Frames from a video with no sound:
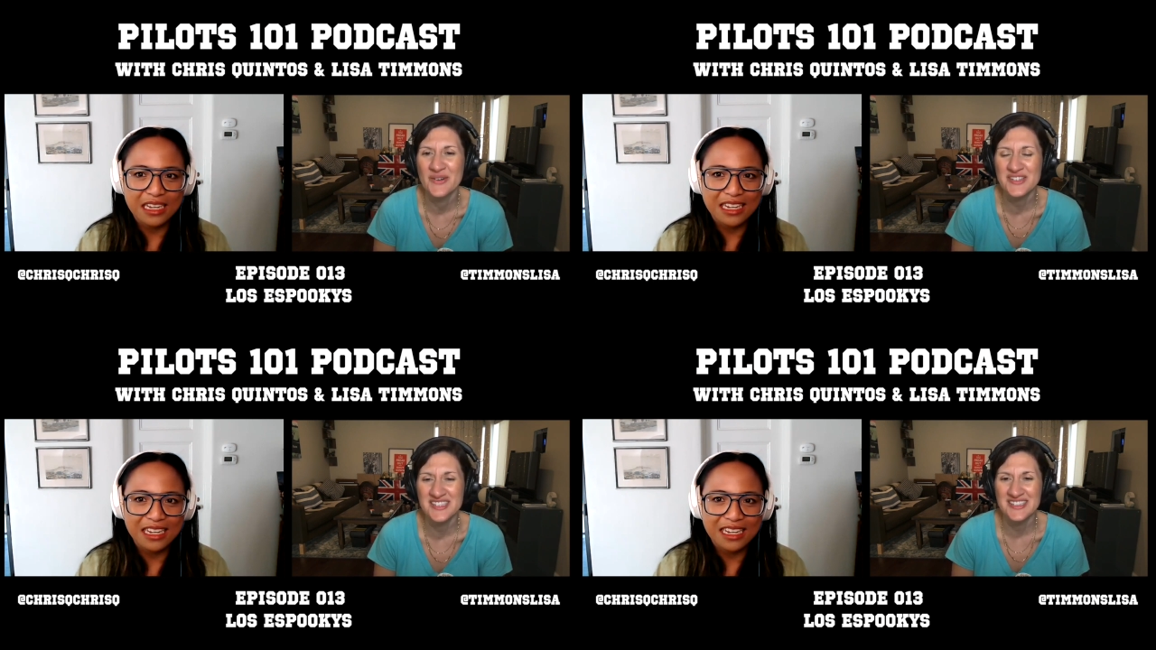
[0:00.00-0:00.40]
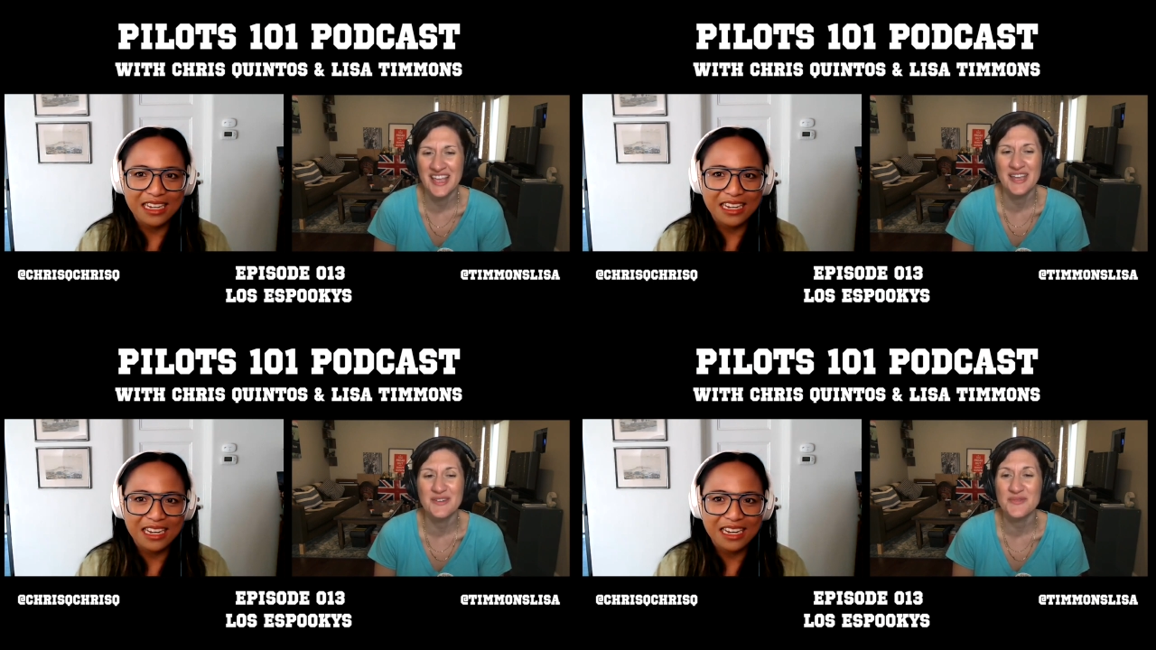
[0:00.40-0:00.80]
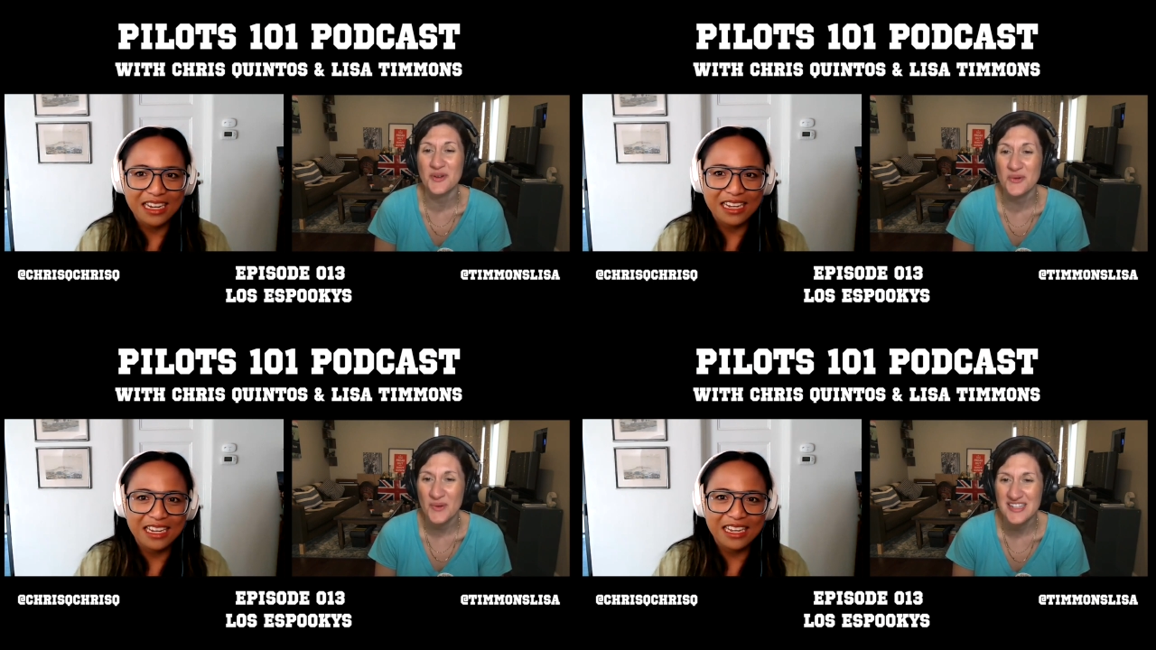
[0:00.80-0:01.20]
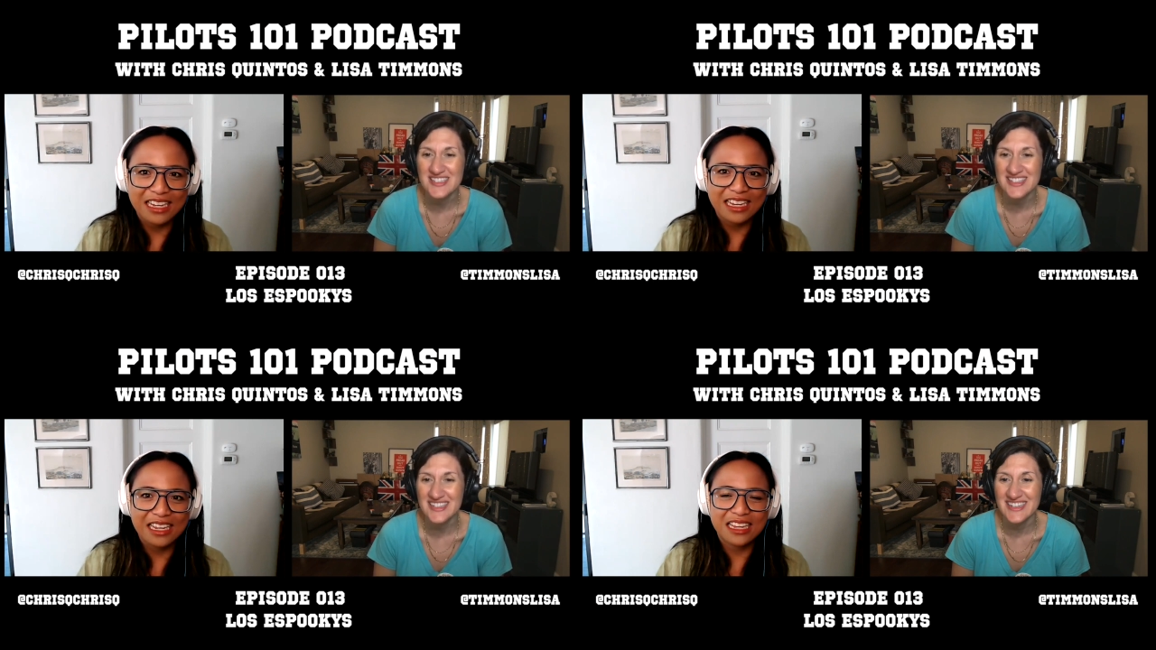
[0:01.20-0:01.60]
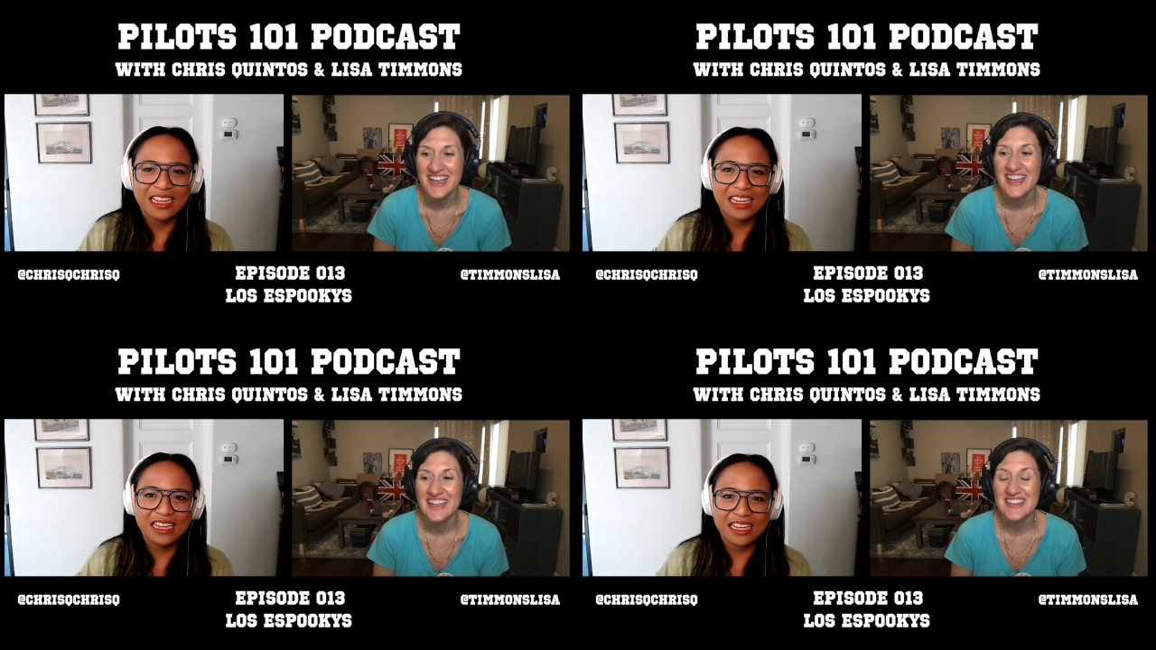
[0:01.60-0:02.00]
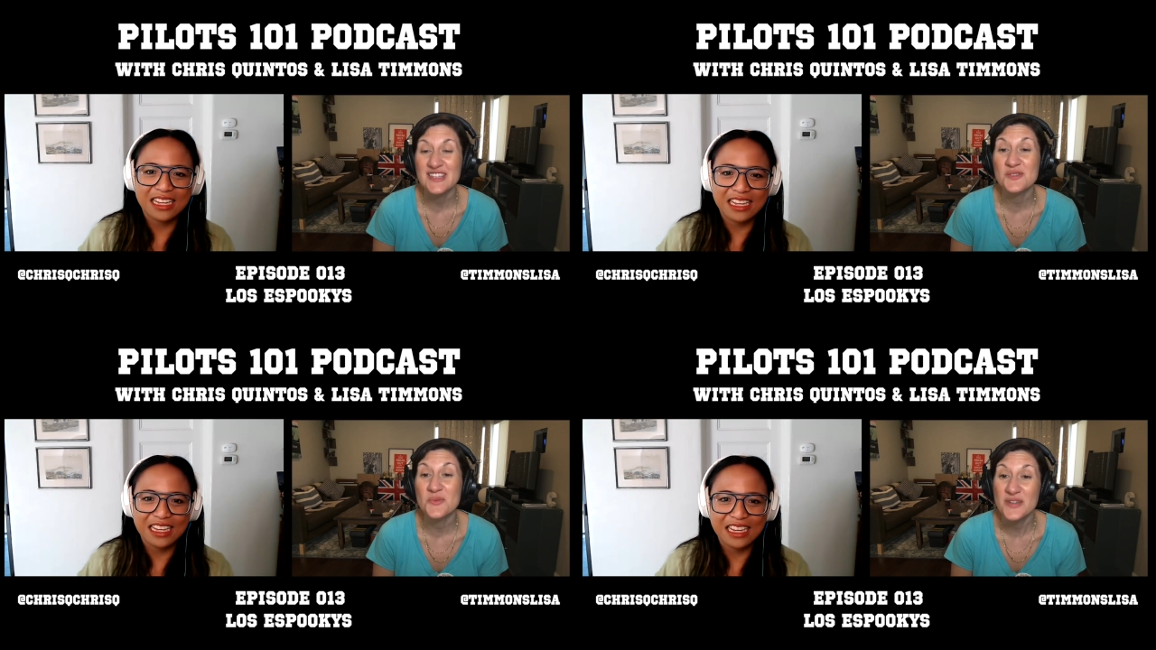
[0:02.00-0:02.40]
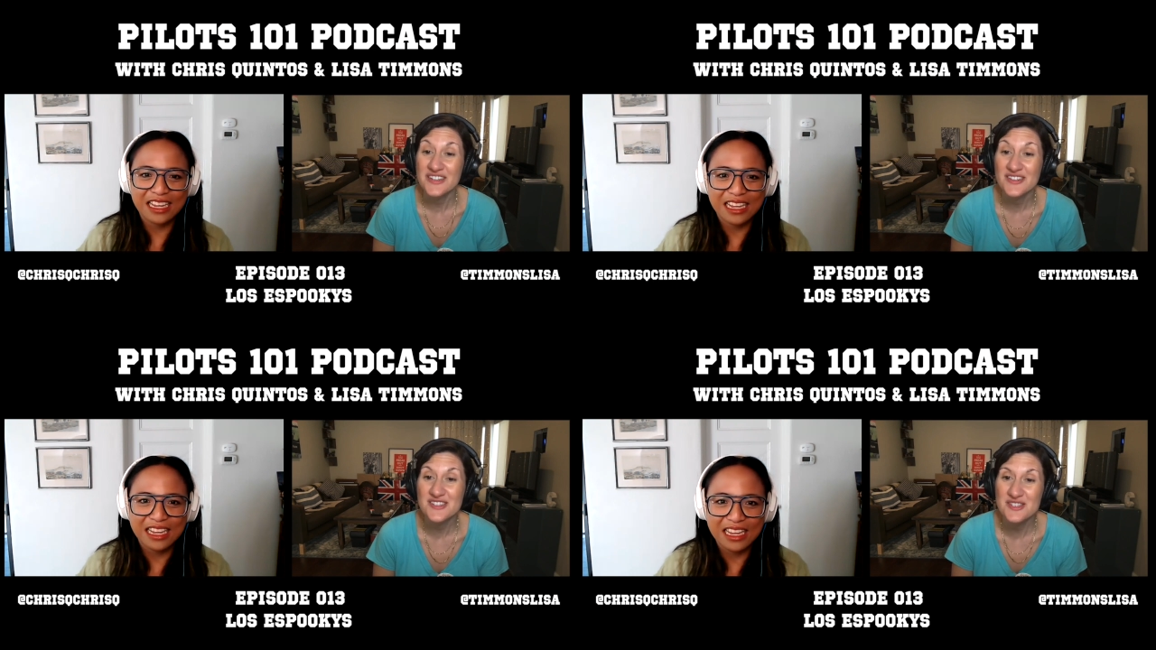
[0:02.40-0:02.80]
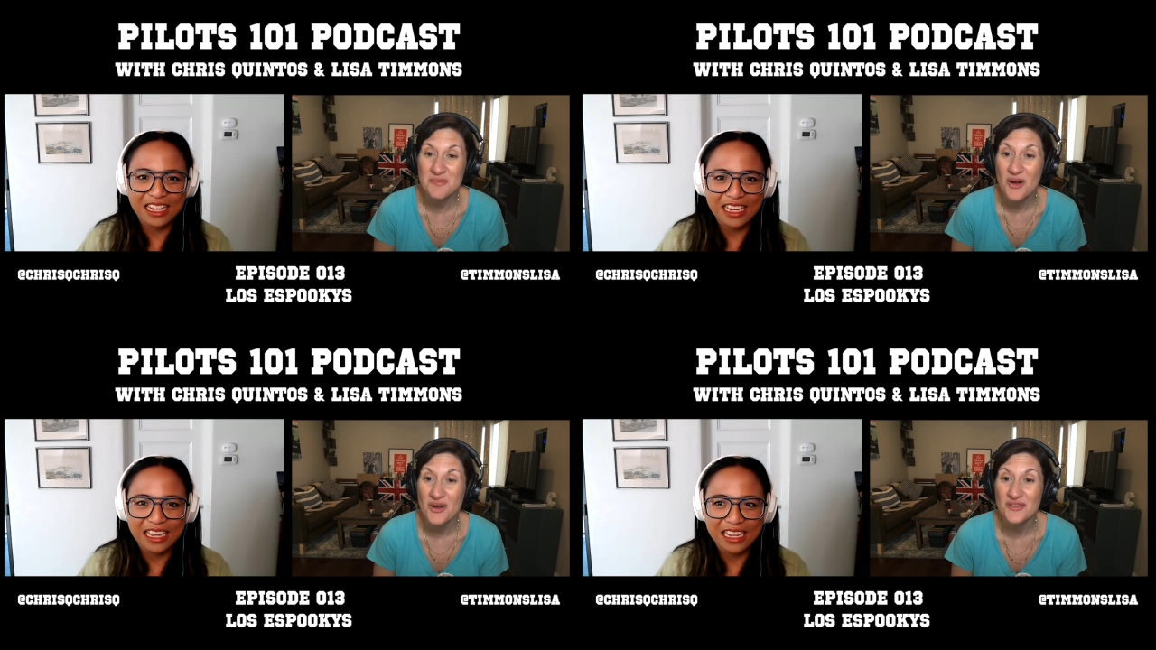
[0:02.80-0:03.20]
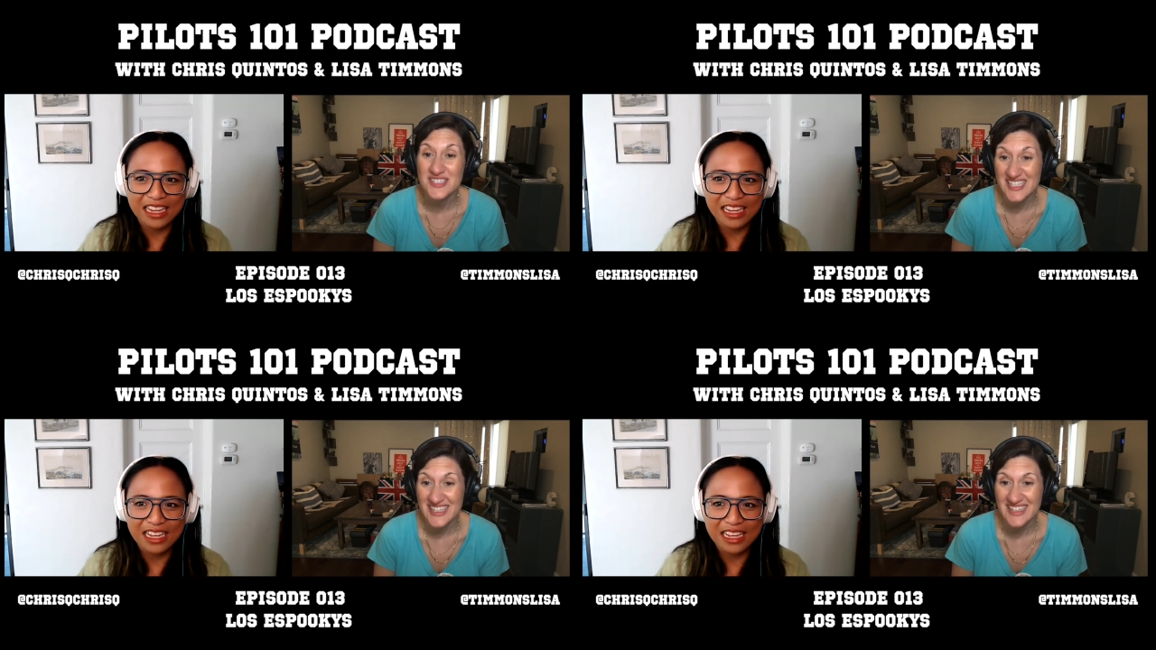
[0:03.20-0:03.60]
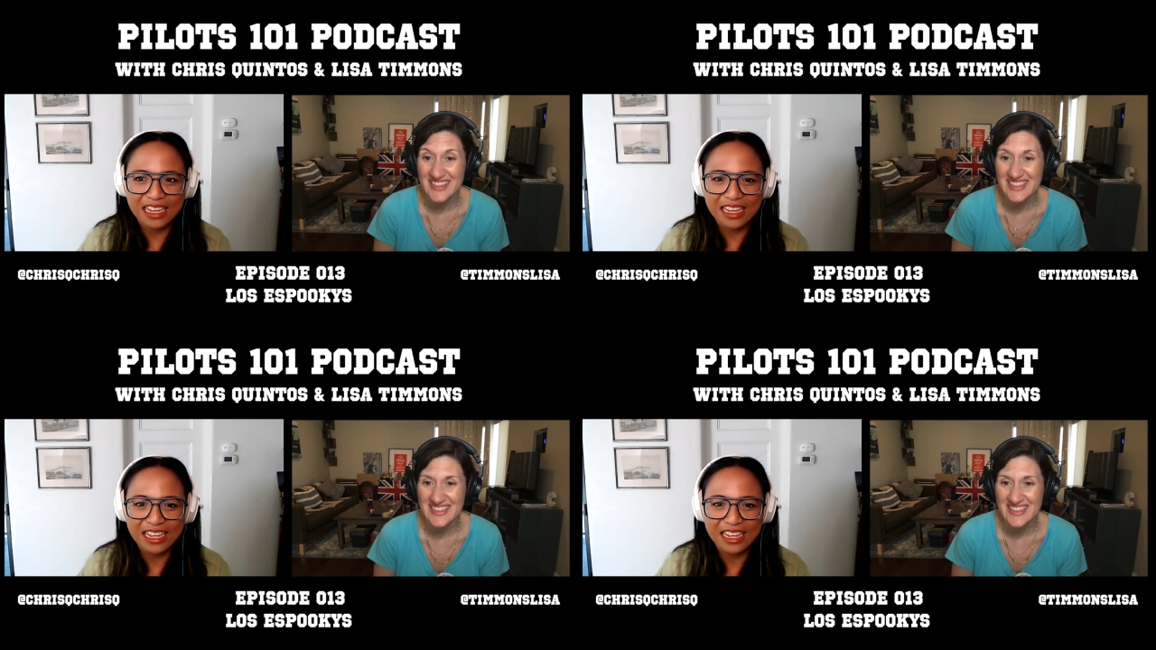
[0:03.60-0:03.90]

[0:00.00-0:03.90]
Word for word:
Speaker 1: was like requested these weird small teeth